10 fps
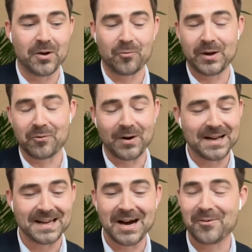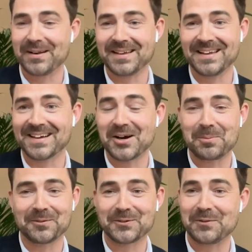we are right now in a
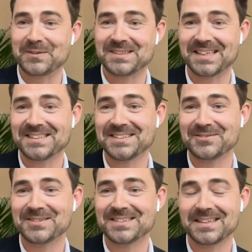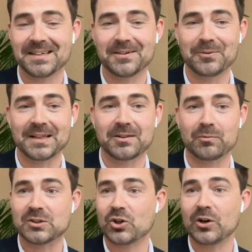couple of conversations with
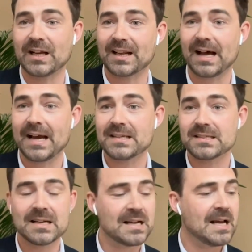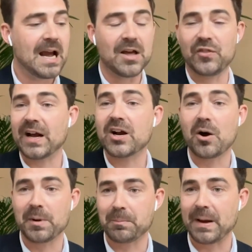returning clients, and they're
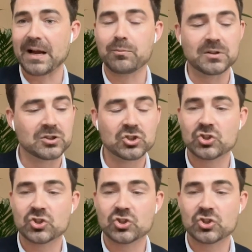coming back with